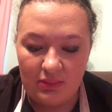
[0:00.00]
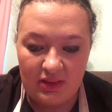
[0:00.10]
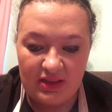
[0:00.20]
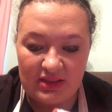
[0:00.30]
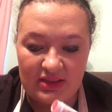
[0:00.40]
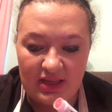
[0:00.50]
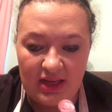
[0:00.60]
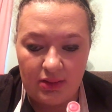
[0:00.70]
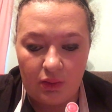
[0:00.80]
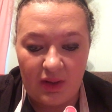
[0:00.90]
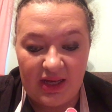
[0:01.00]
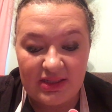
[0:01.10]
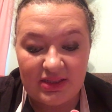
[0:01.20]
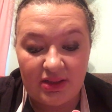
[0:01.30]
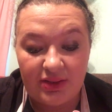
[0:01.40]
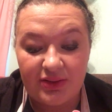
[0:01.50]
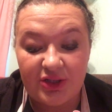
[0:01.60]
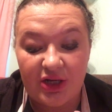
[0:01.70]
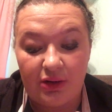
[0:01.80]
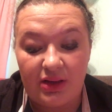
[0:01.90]
This is the Equate
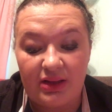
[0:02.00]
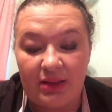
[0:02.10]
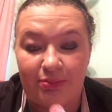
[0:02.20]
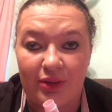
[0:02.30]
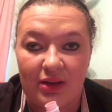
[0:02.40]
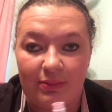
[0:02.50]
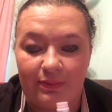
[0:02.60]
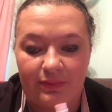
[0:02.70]
Cherry Lip Balm.